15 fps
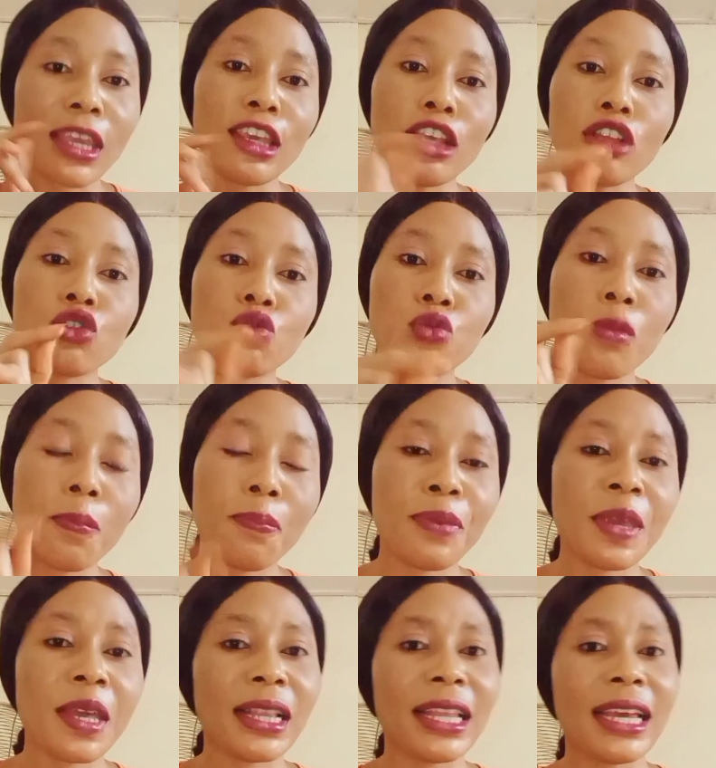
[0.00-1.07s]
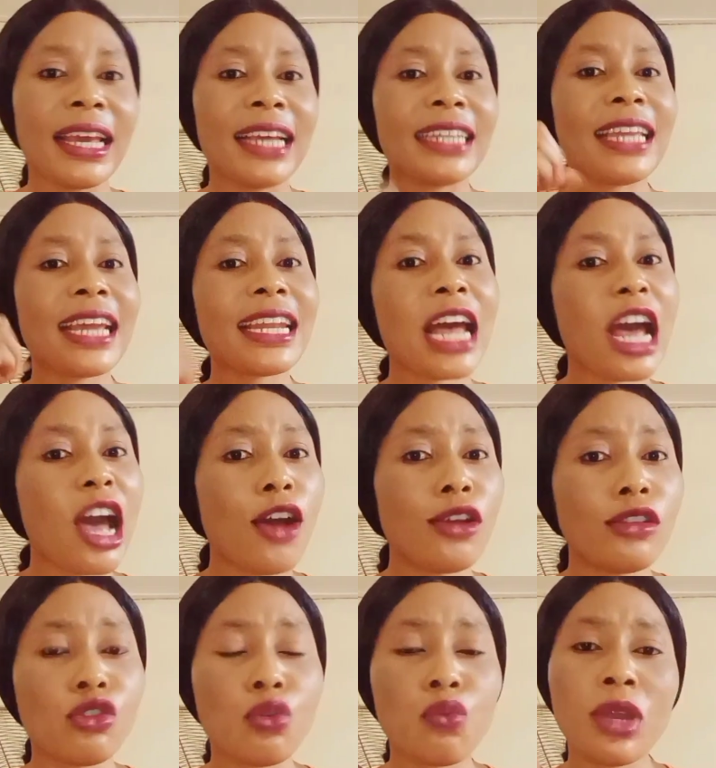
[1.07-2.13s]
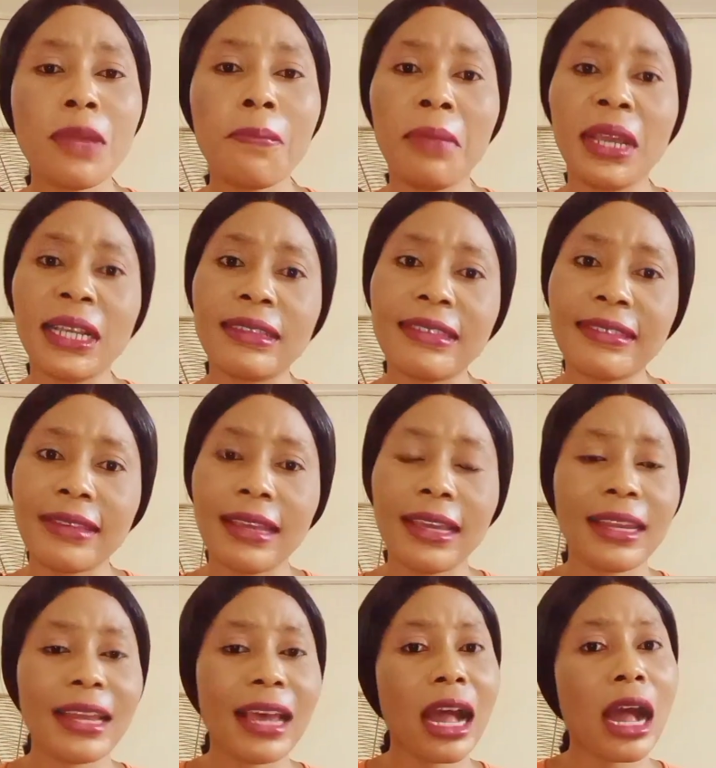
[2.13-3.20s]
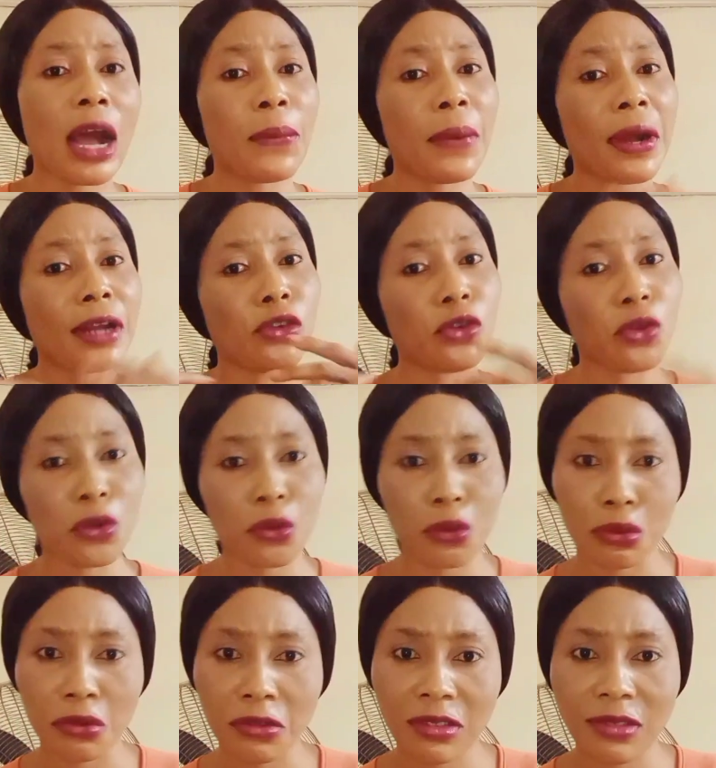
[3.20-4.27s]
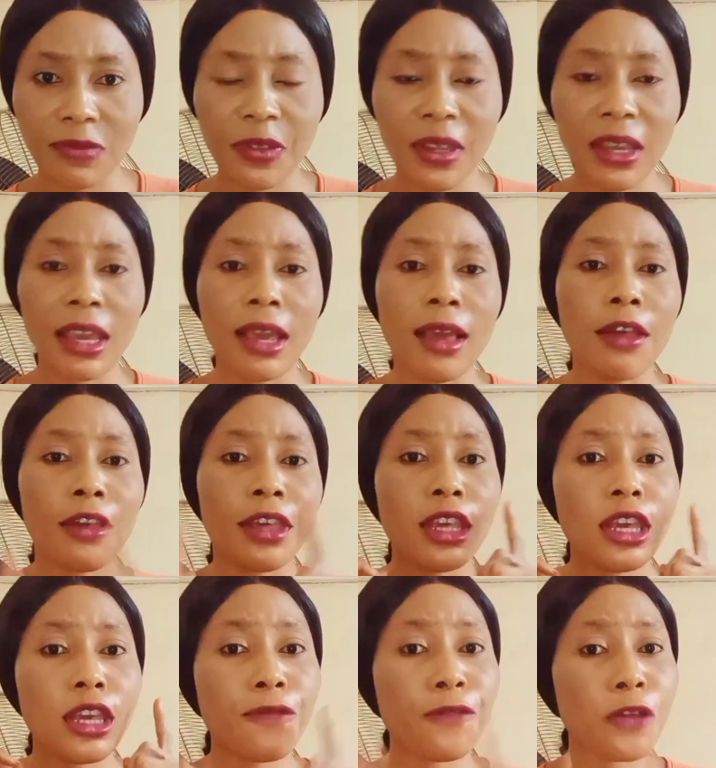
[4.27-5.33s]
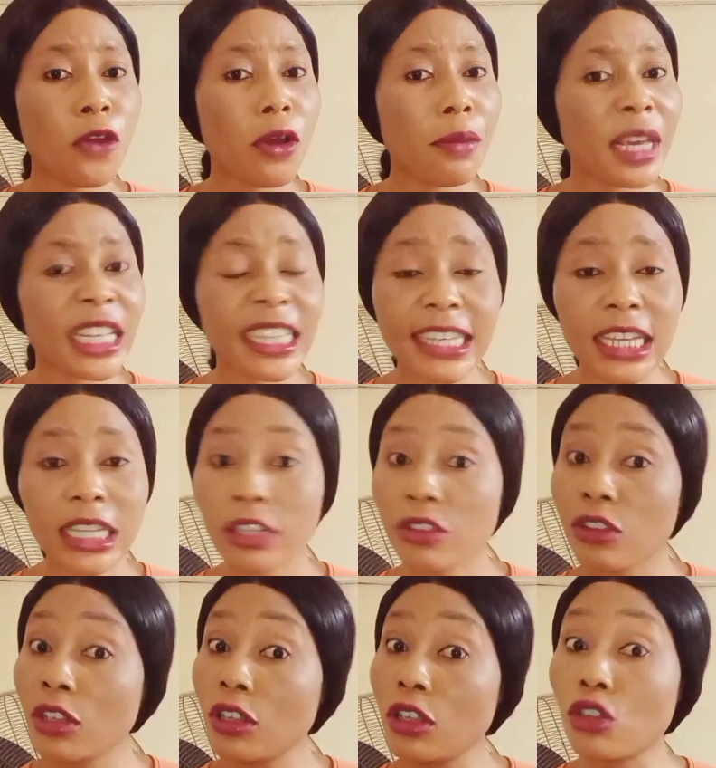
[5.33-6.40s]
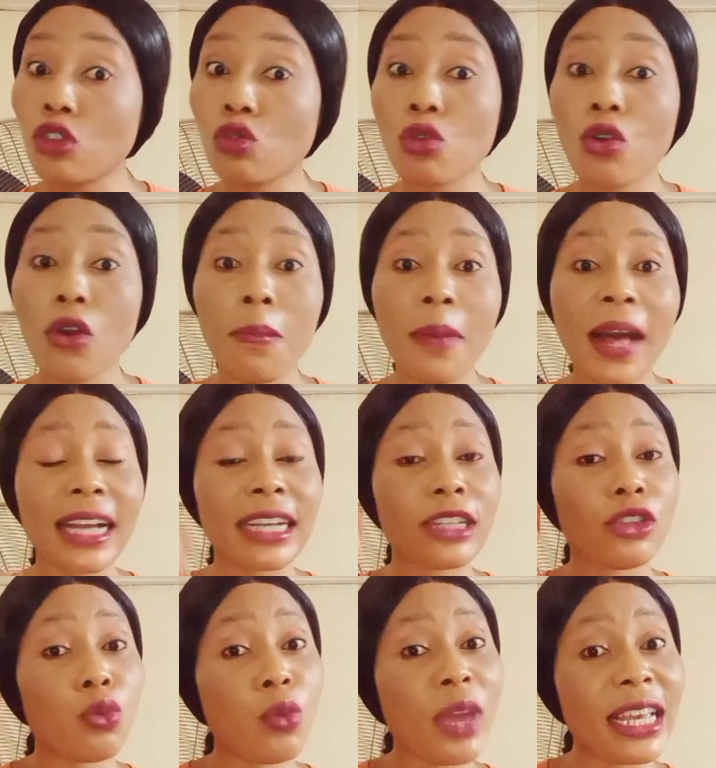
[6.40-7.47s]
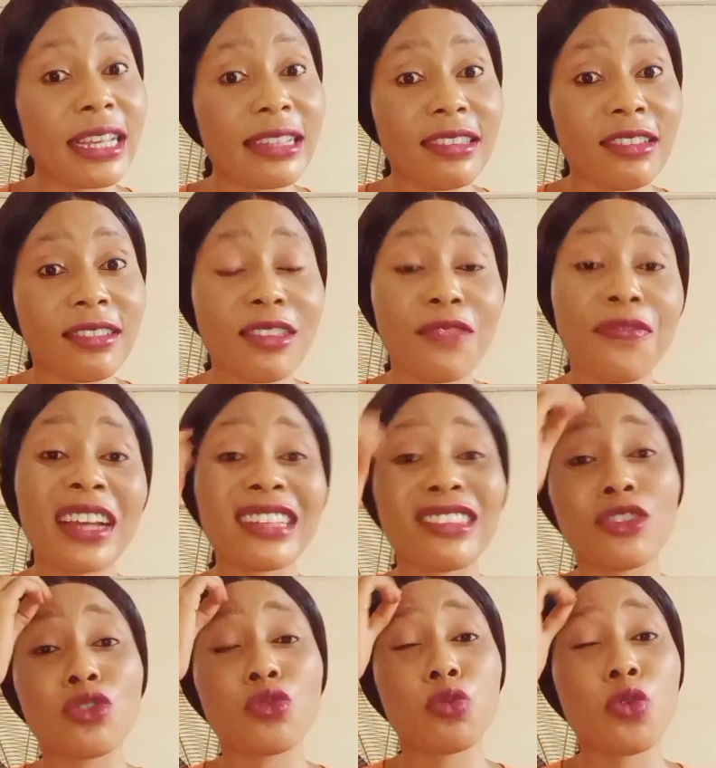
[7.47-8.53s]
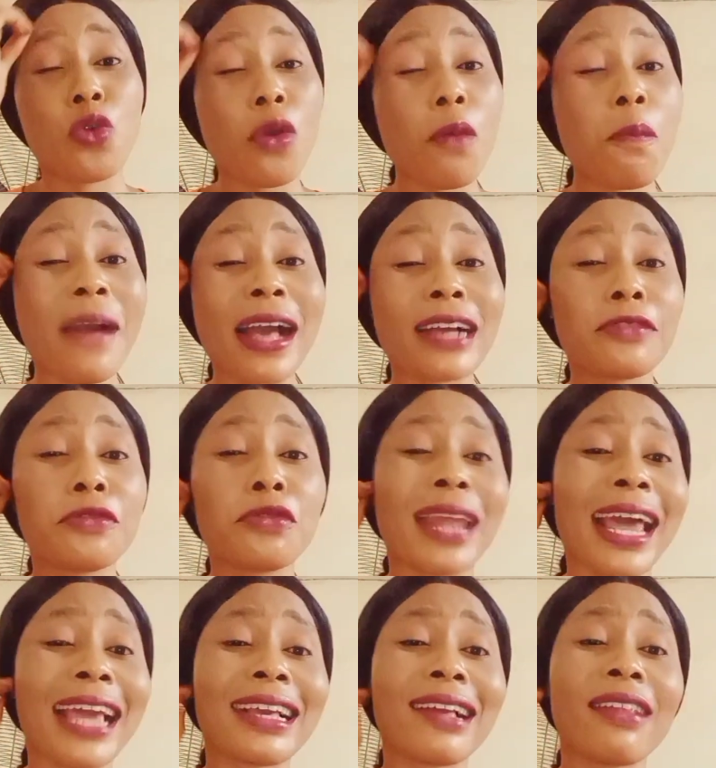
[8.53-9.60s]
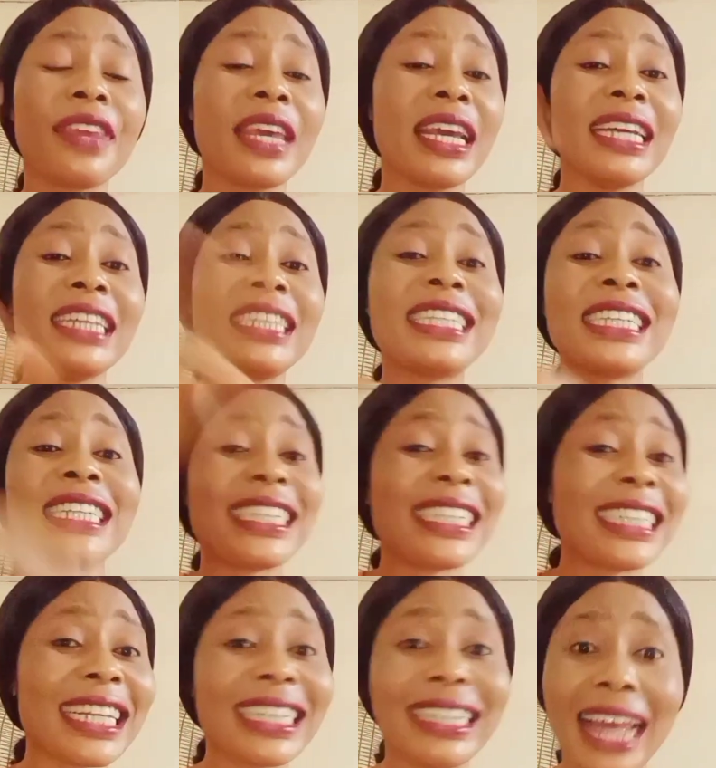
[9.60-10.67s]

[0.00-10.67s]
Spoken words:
It will peel. Then how do we maintain our knuckles? If you don't maintain it, it will go back the way it is. In fact, it will go back to like 3 shades